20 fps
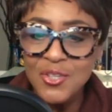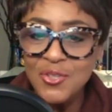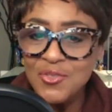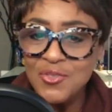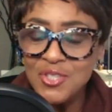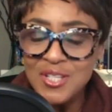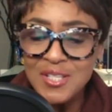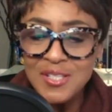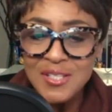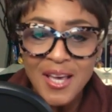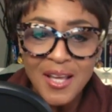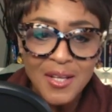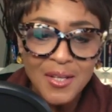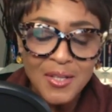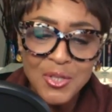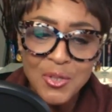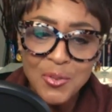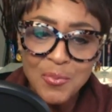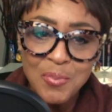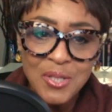You just got a
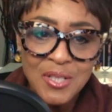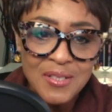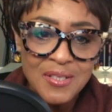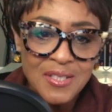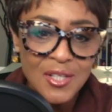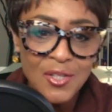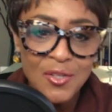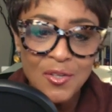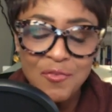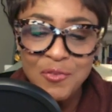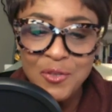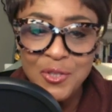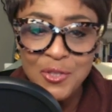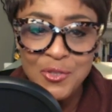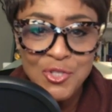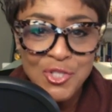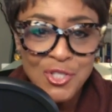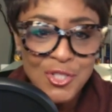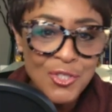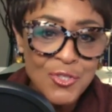new book deal for
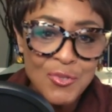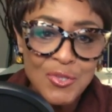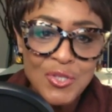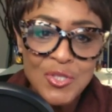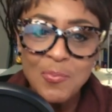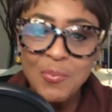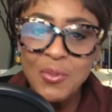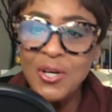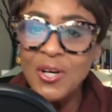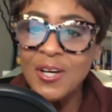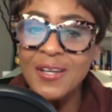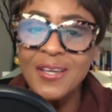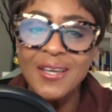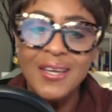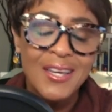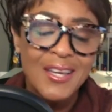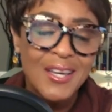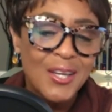your children's book.